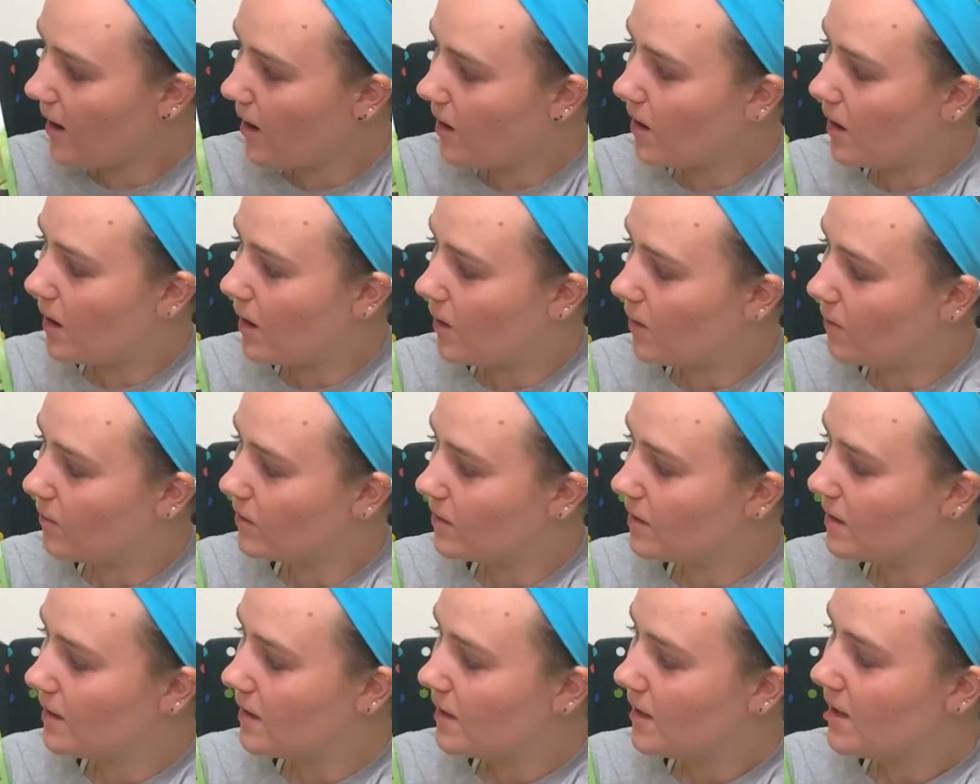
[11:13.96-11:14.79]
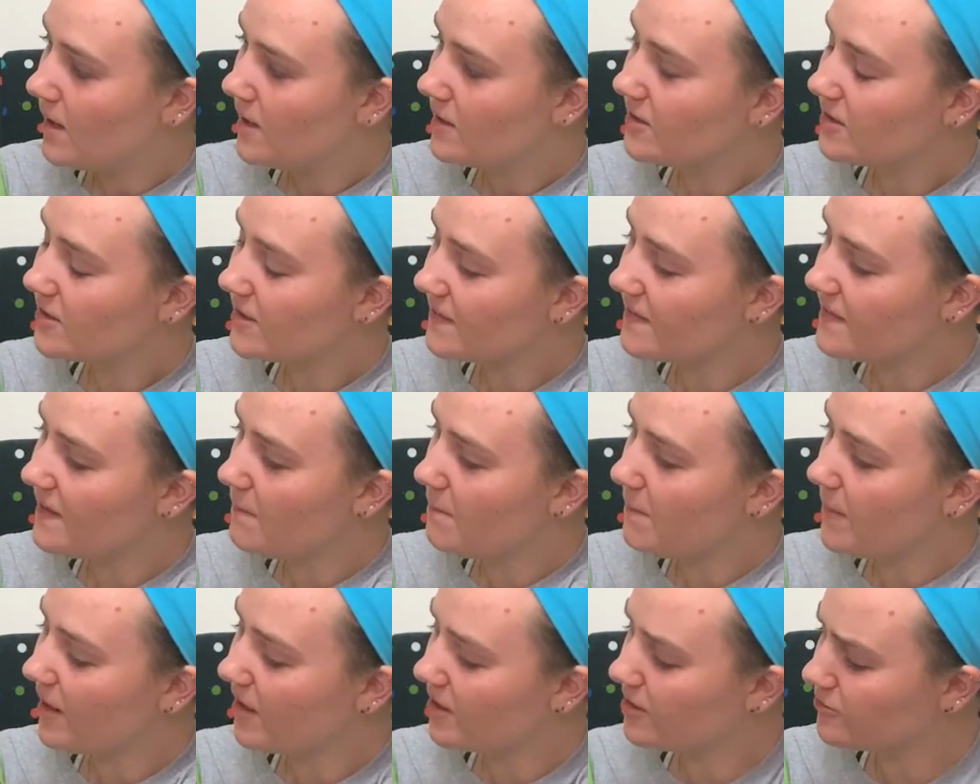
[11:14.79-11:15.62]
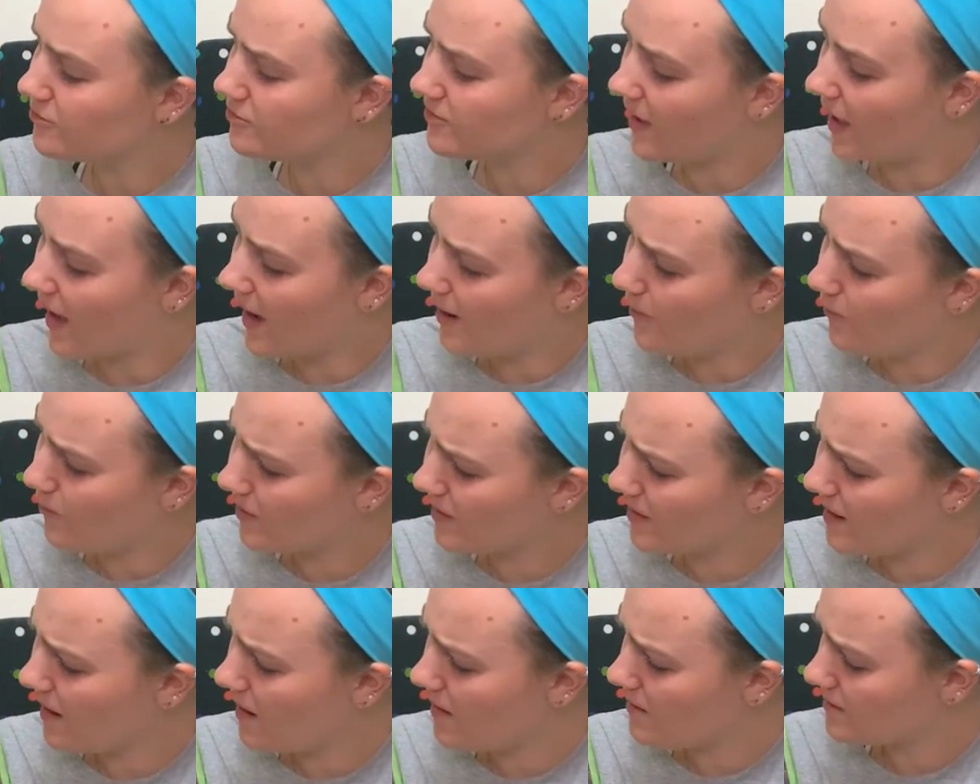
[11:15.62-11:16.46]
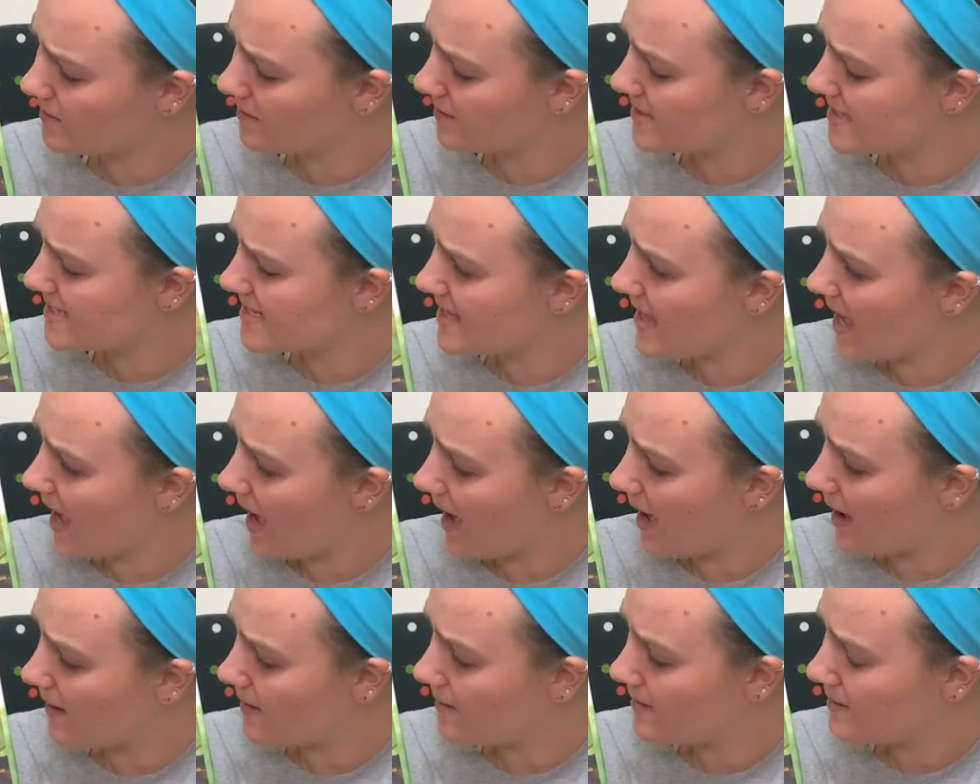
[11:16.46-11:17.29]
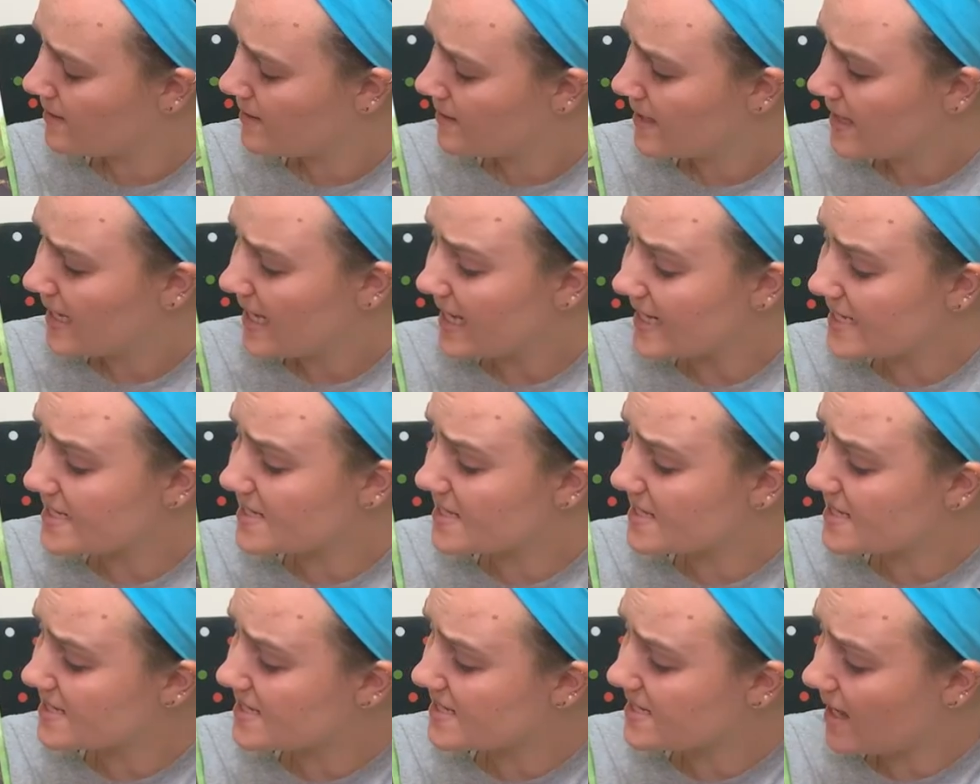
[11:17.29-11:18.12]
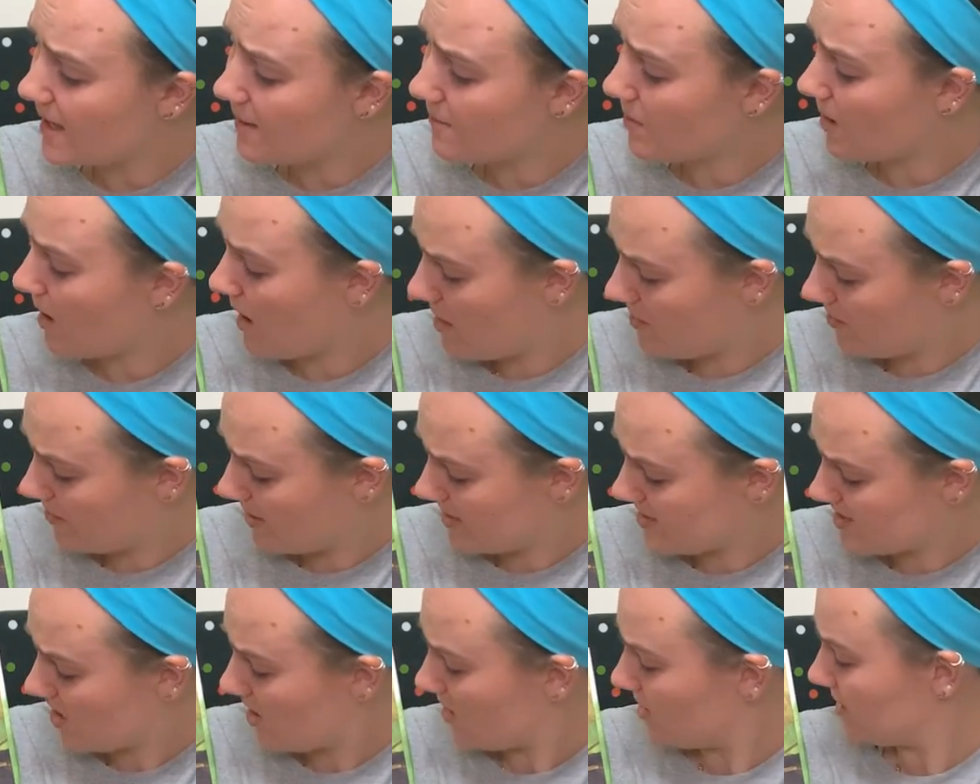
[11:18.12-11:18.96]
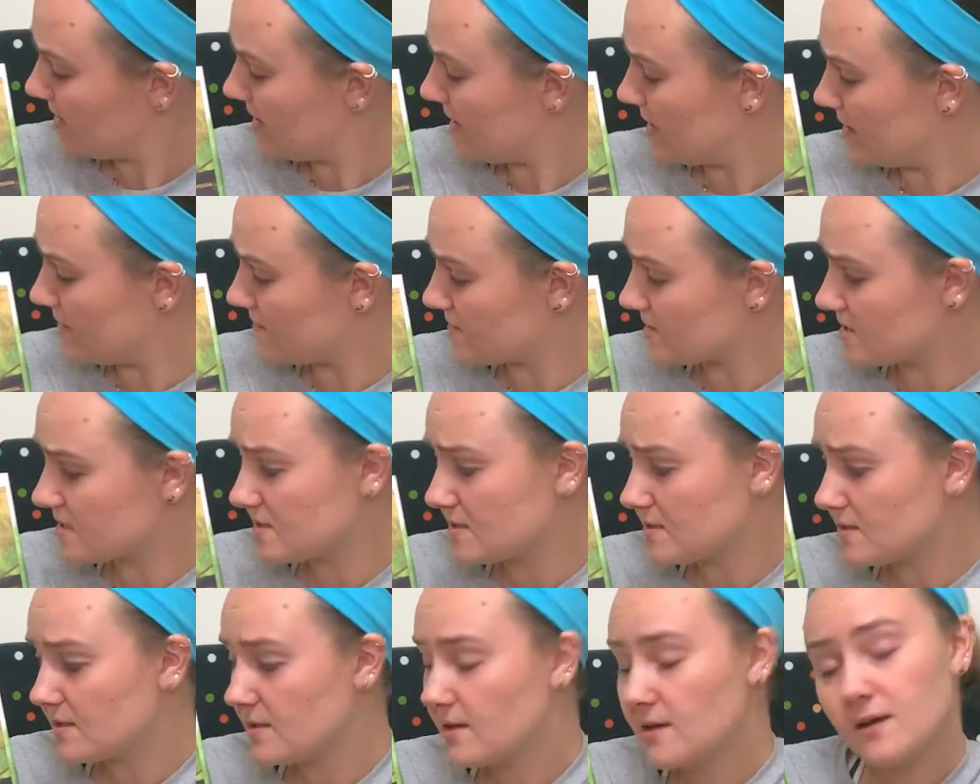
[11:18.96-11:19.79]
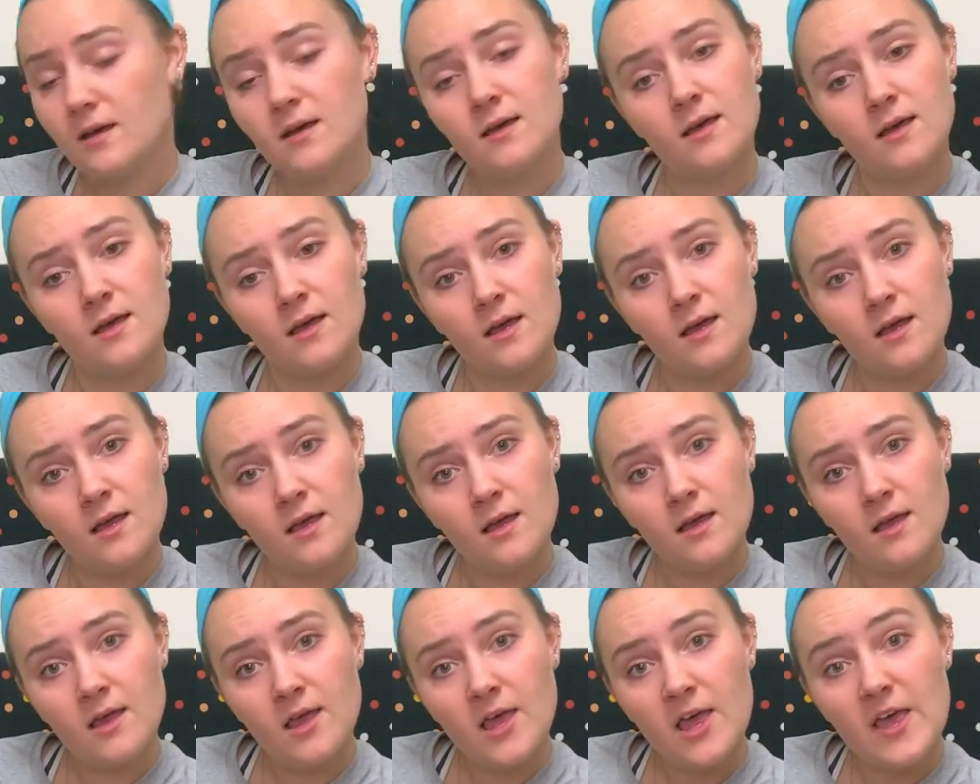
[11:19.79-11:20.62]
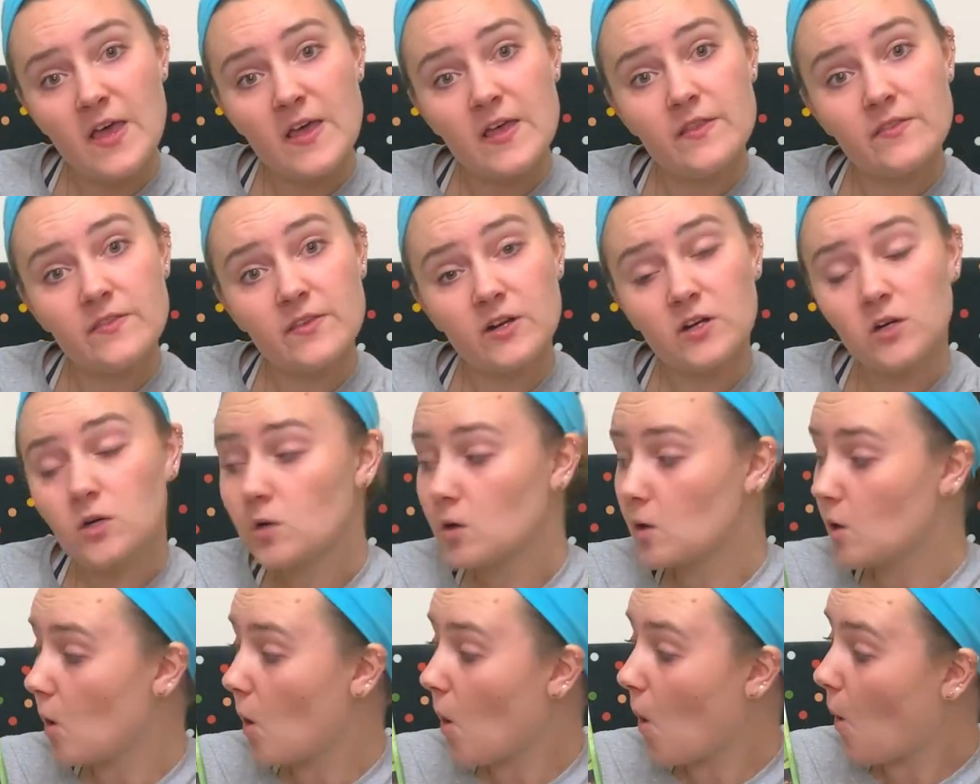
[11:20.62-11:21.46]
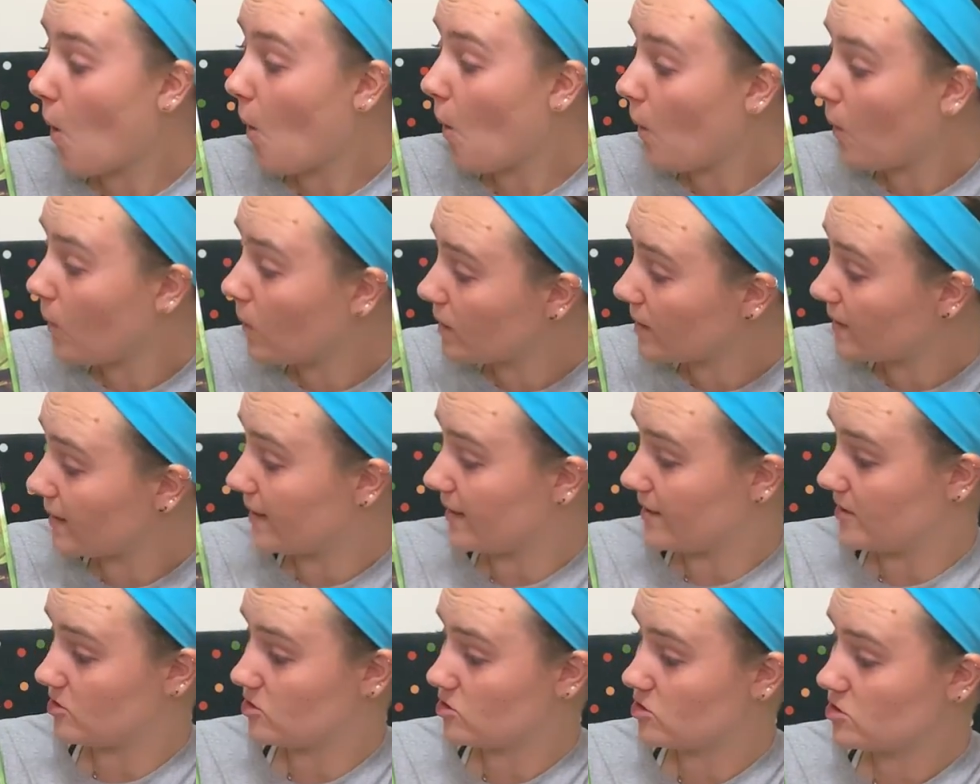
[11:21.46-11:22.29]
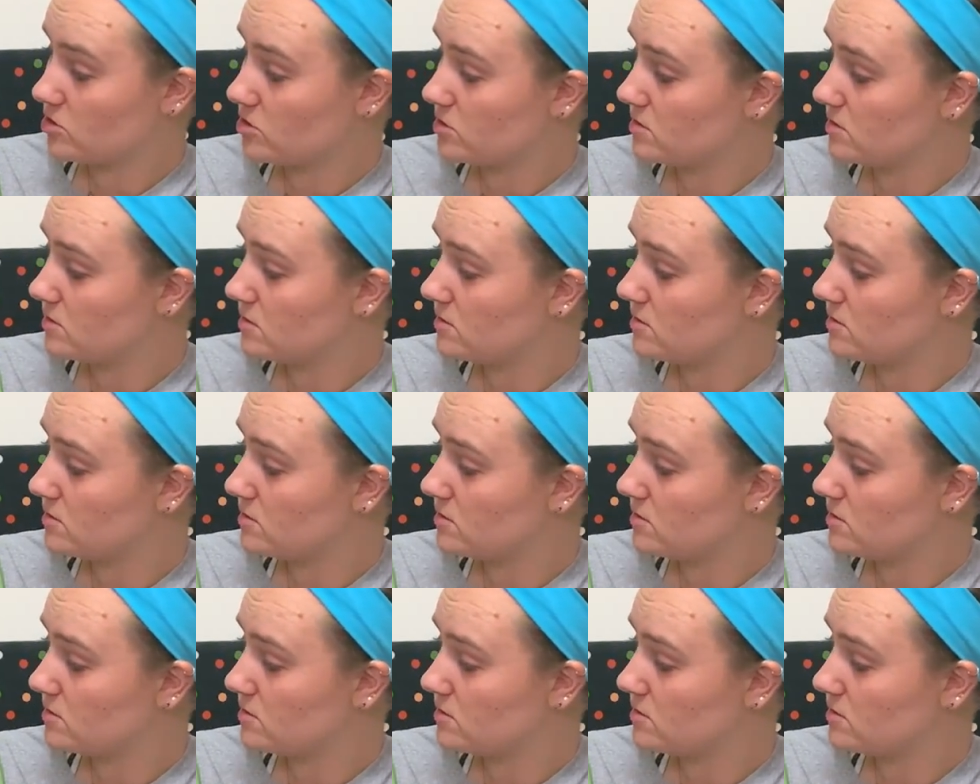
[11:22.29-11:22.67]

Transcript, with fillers: Wow, look at that butterfly. What color is that? It's the same color as our leaves. They're orange.